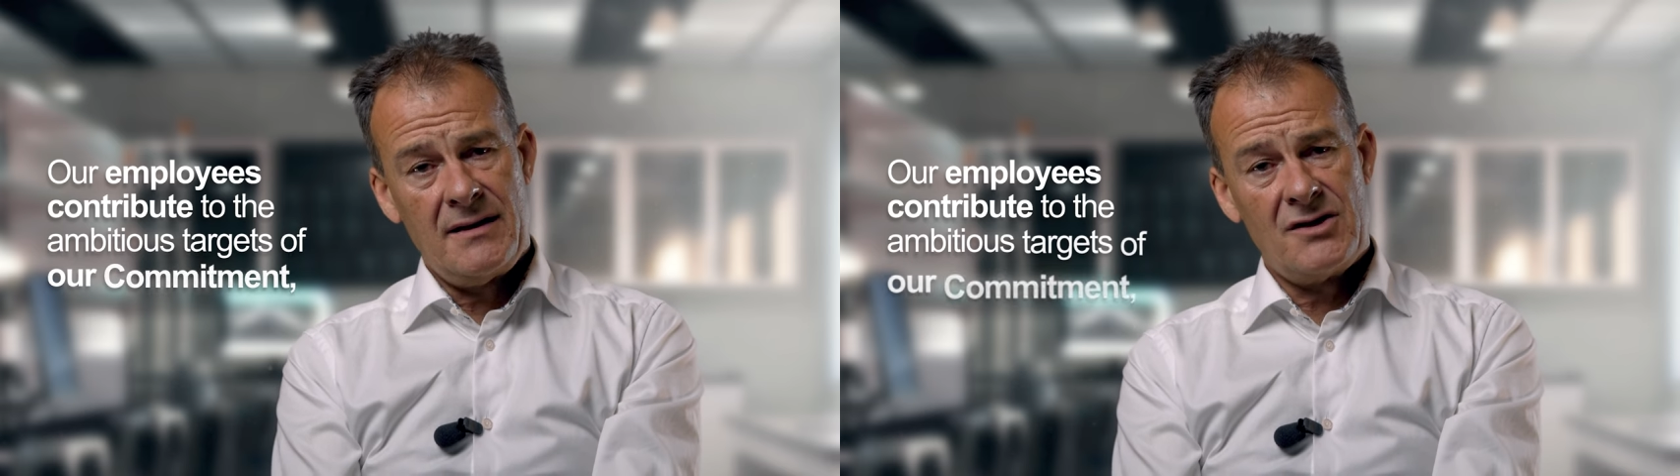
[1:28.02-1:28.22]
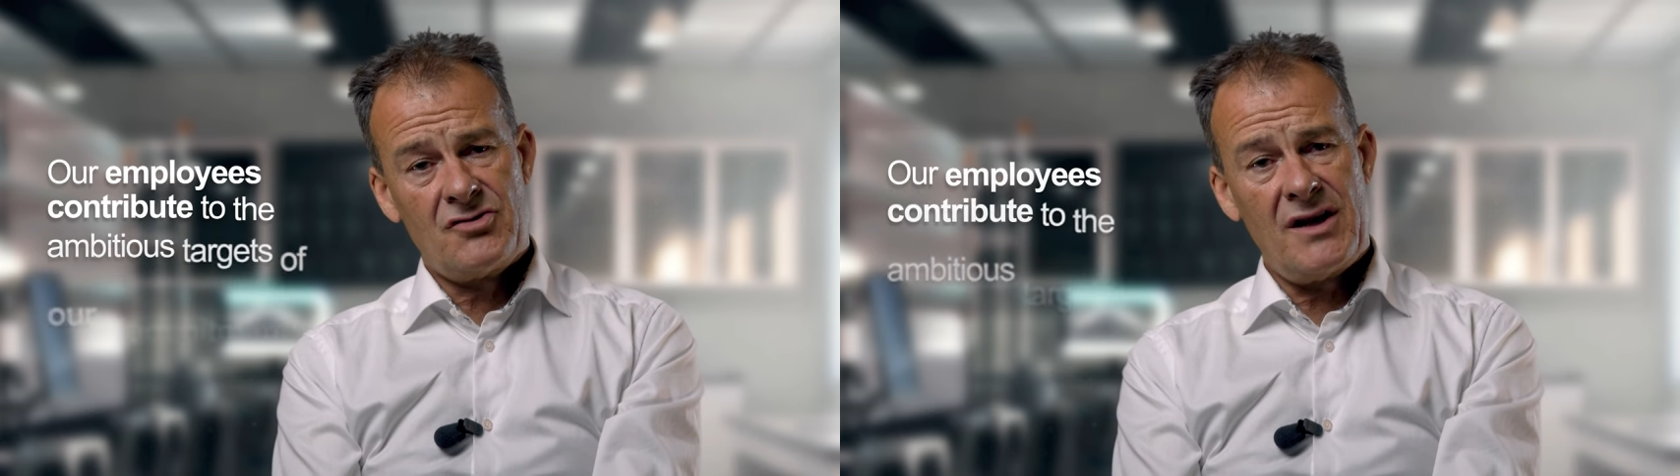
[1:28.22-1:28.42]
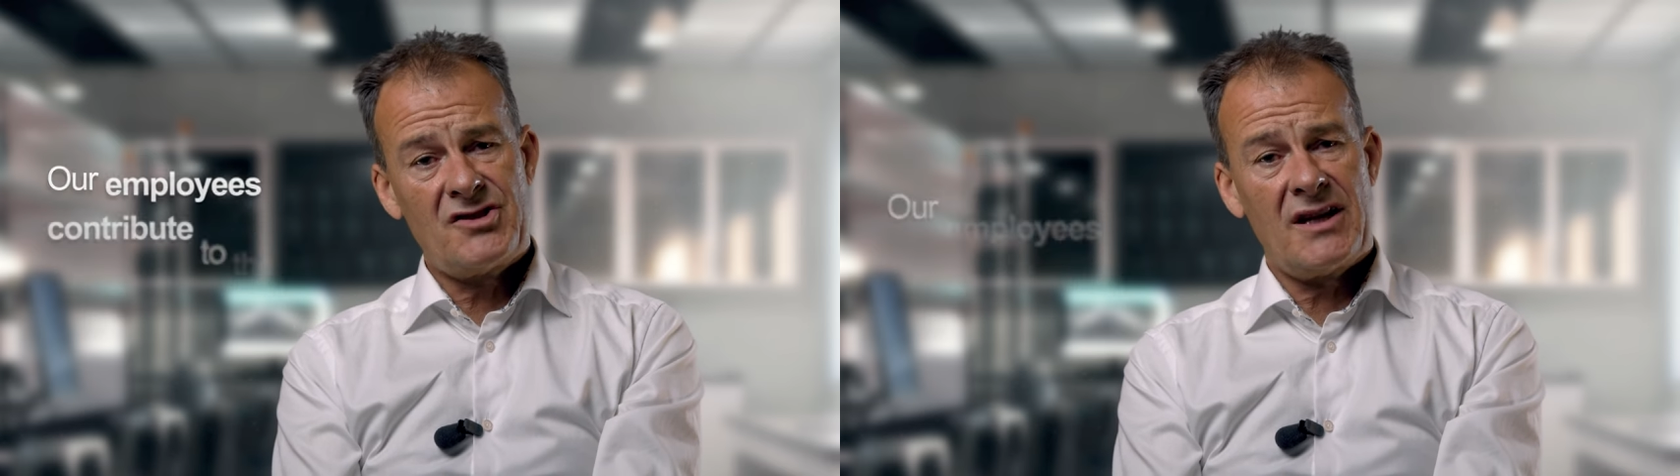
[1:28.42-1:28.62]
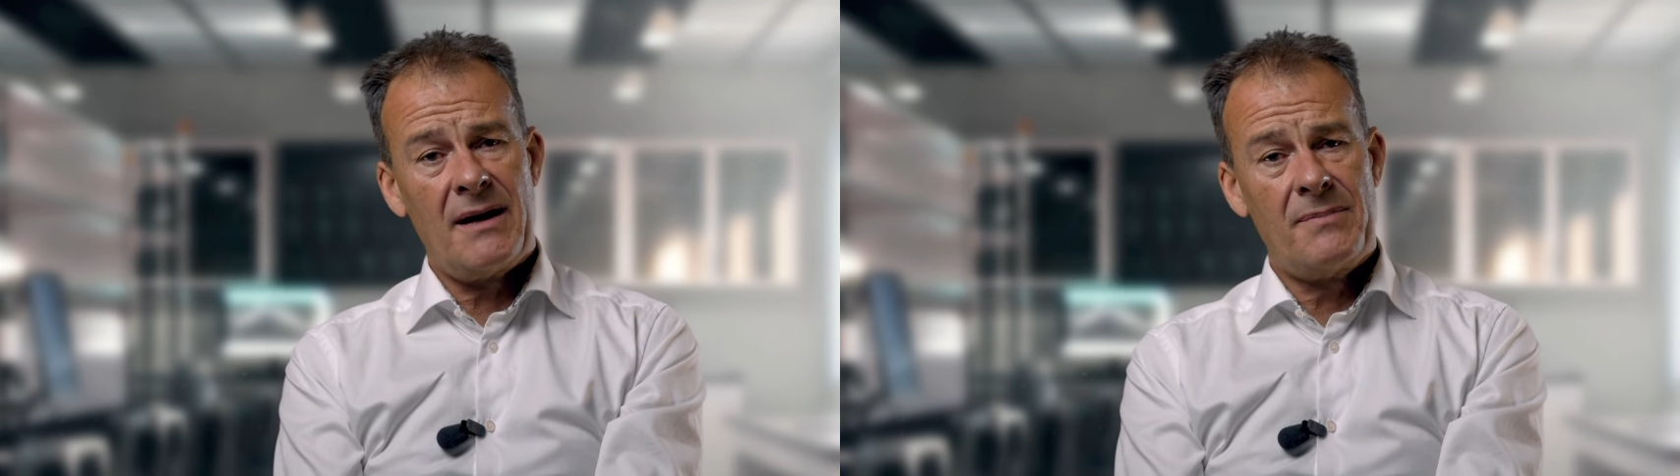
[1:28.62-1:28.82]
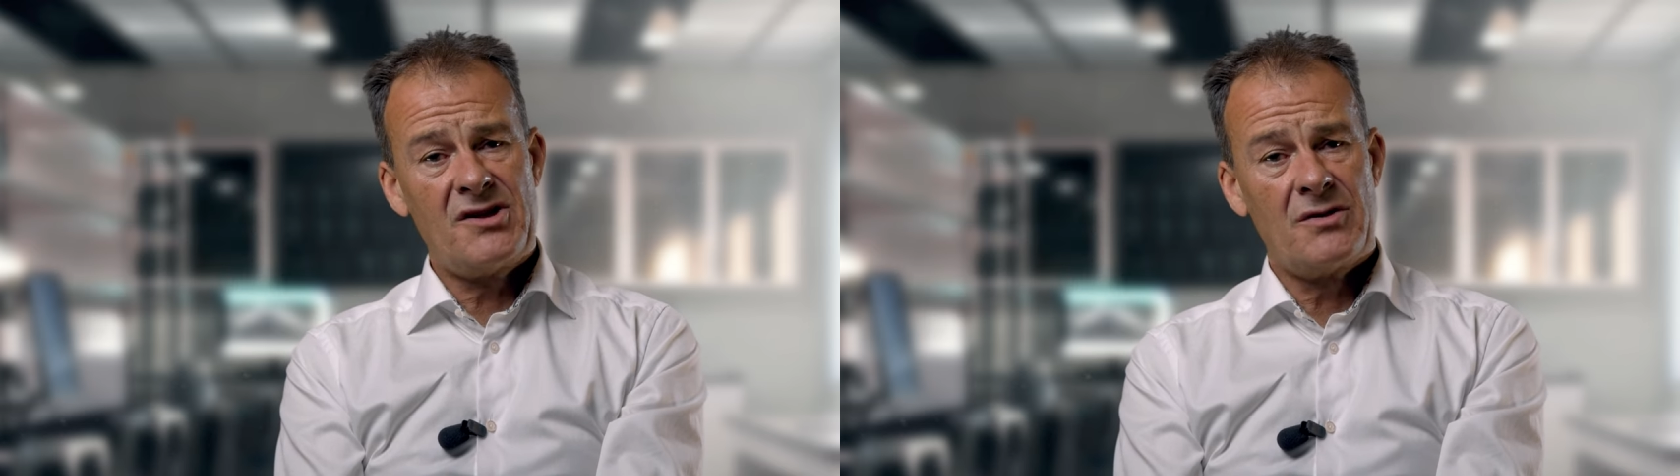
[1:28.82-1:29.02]
The stretching
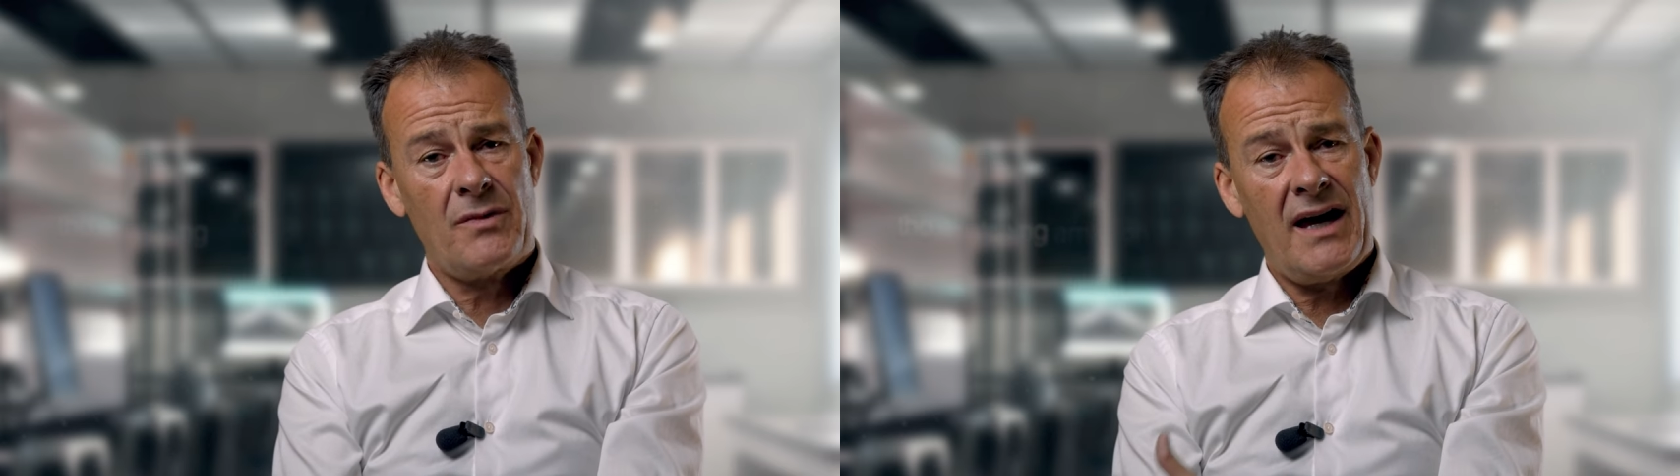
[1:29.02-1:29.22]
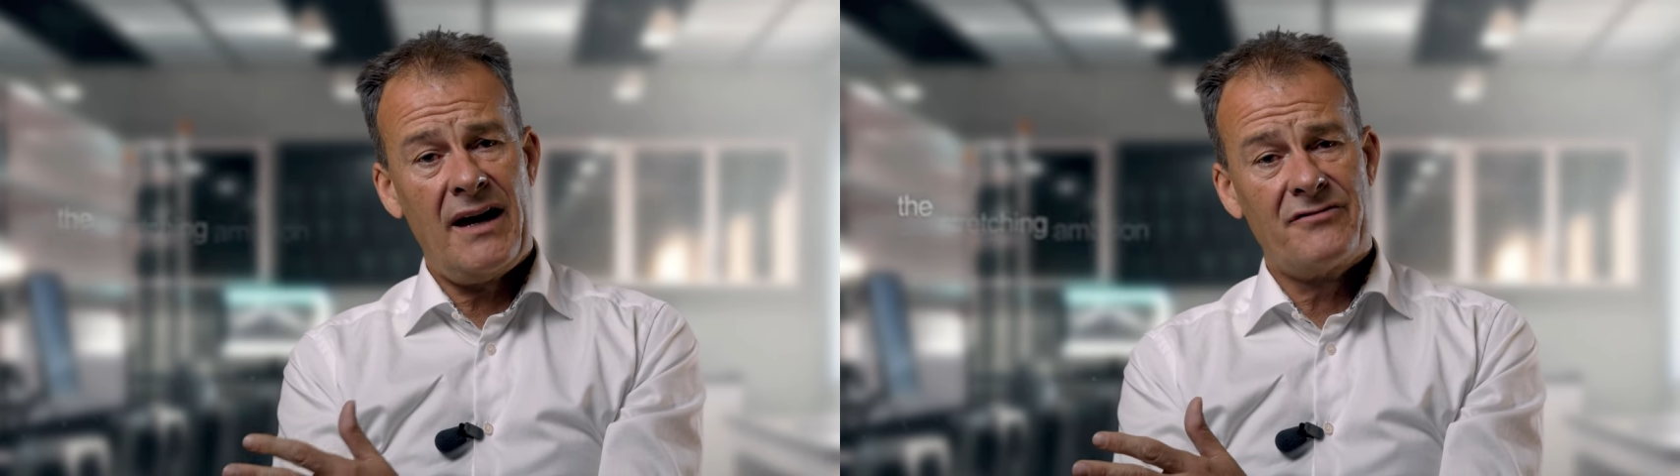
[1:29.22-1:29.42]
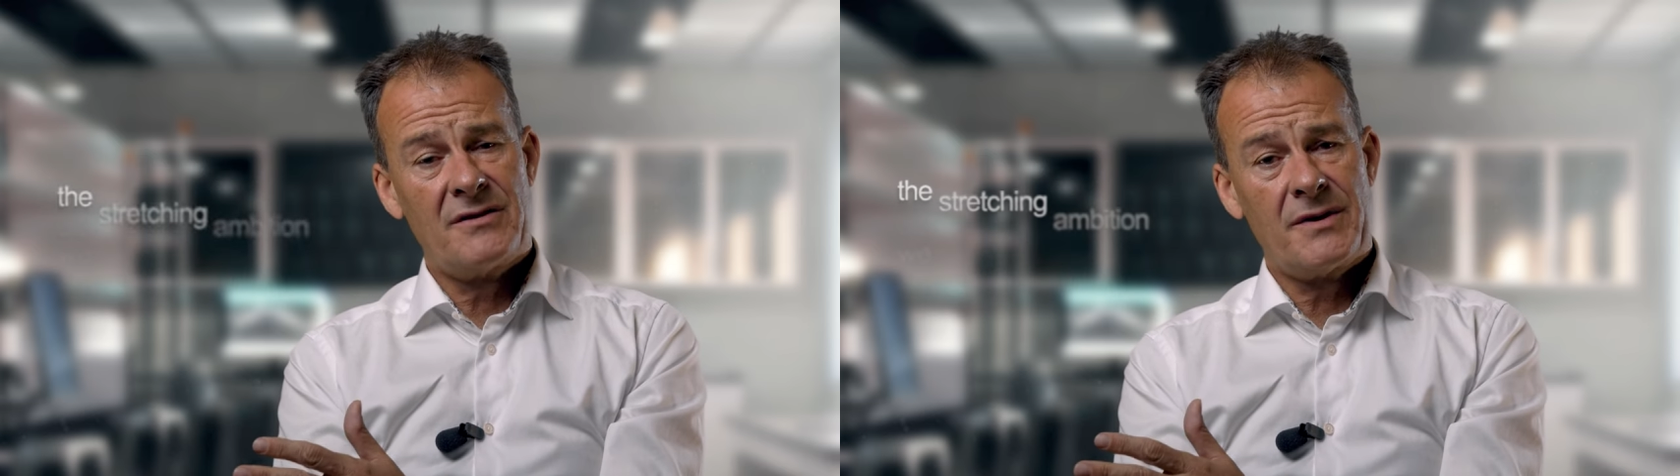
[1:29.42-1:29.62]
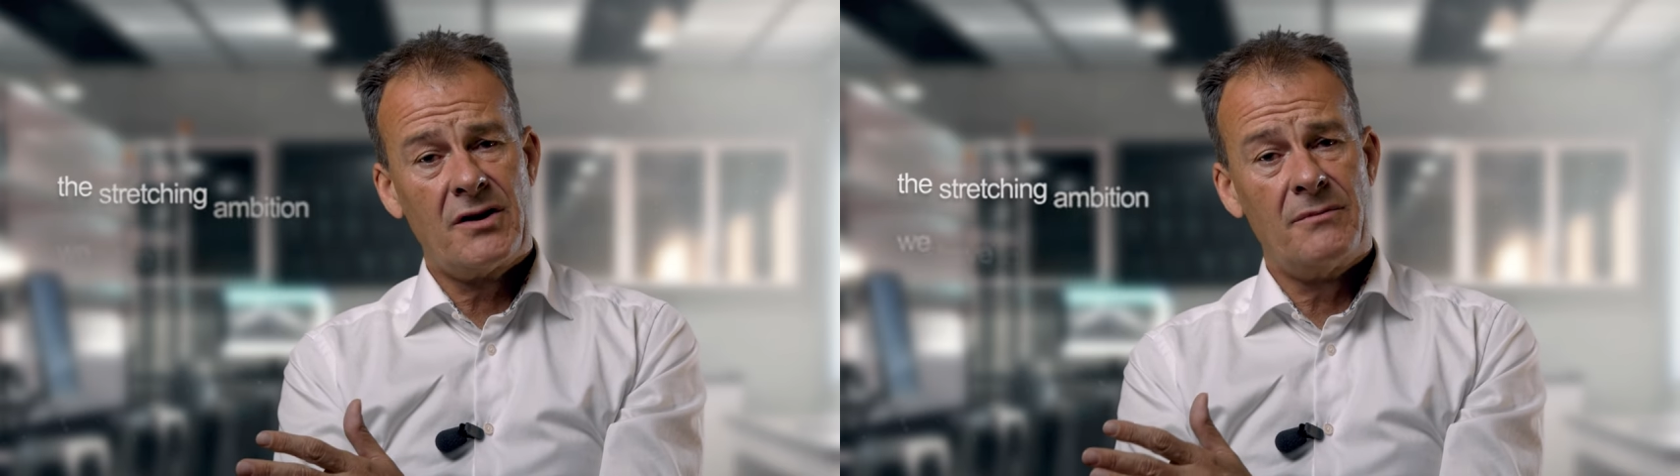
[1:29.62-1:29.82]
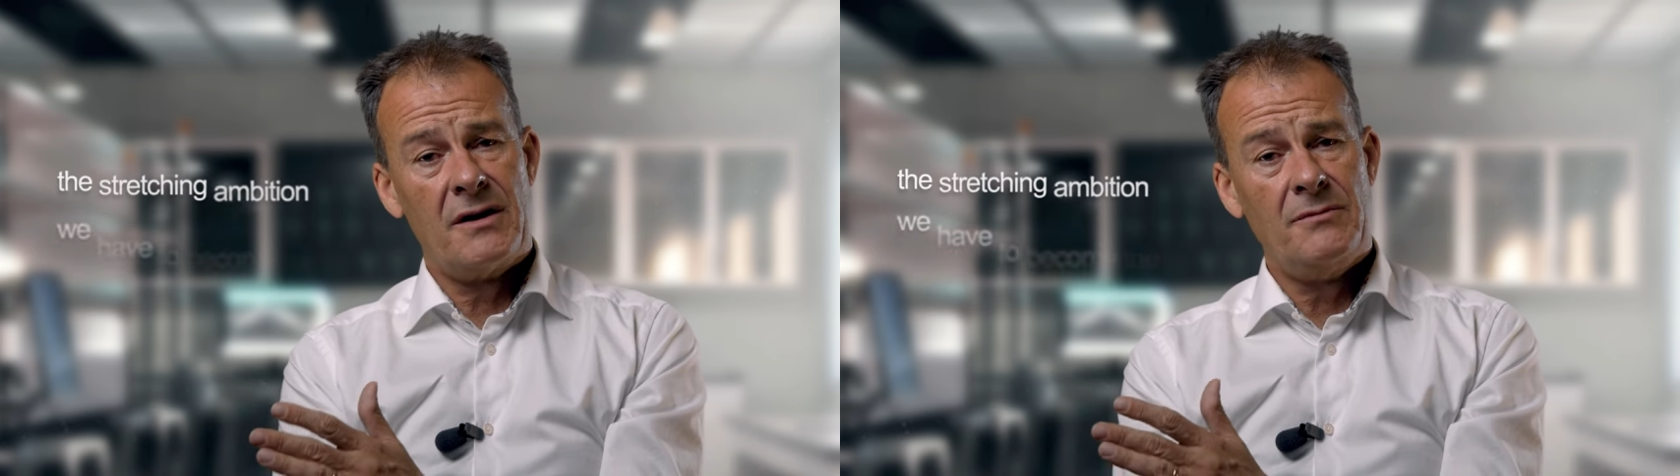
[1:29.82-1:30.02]
ambition we have to
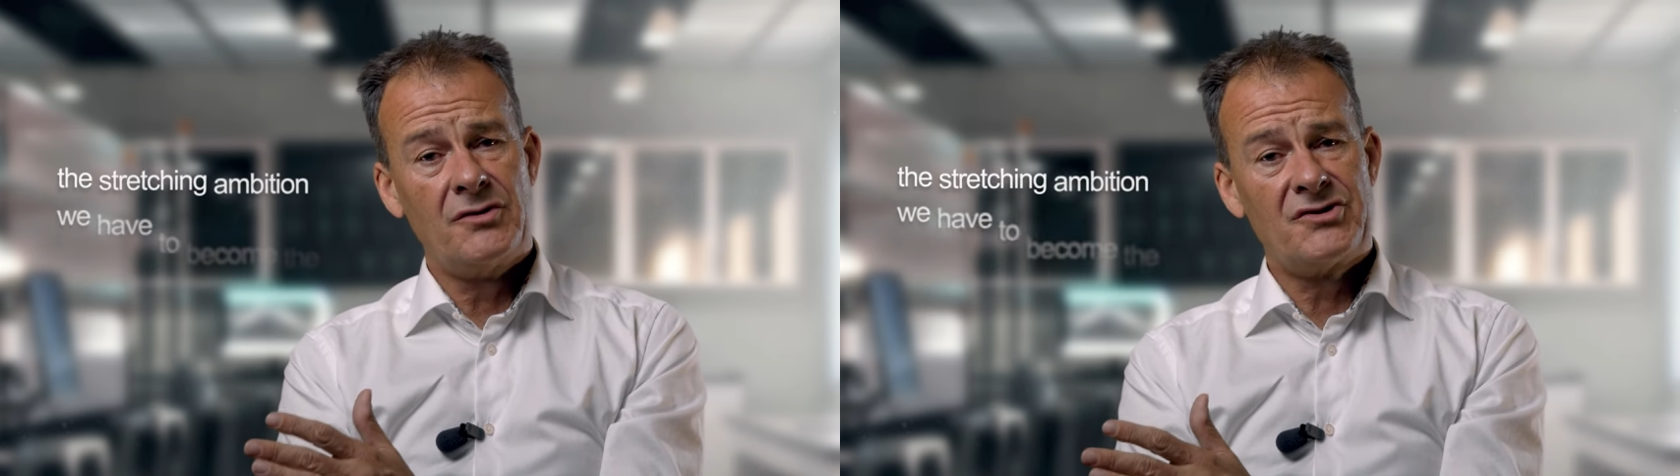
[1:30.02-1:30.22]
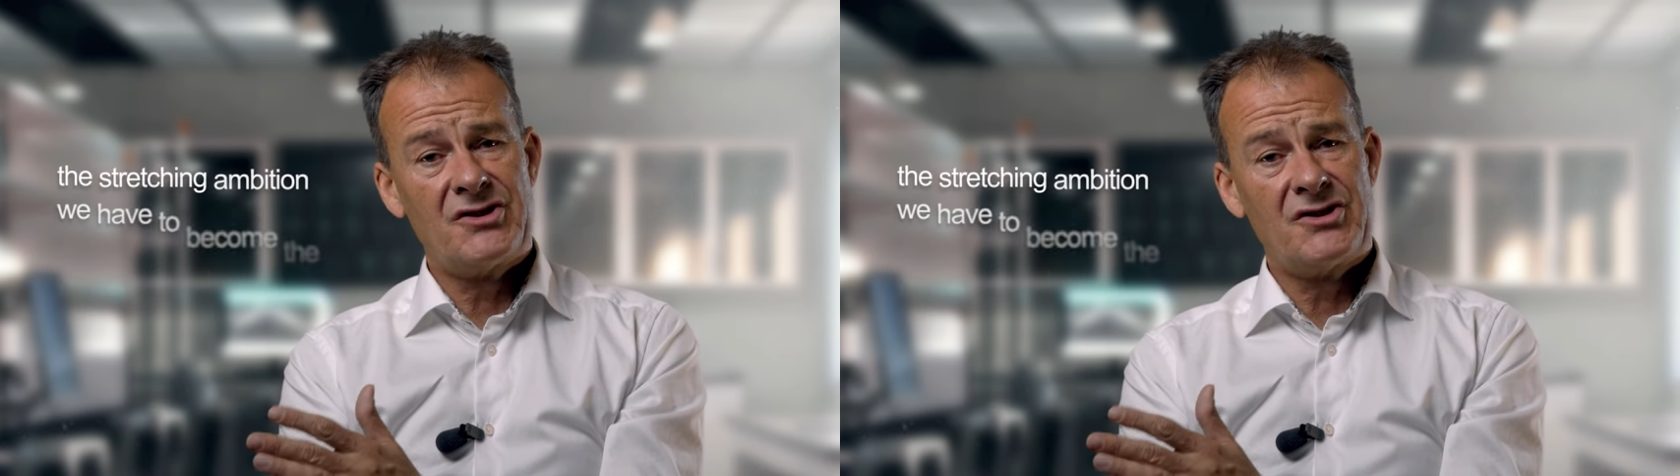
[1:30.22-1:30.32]
become the most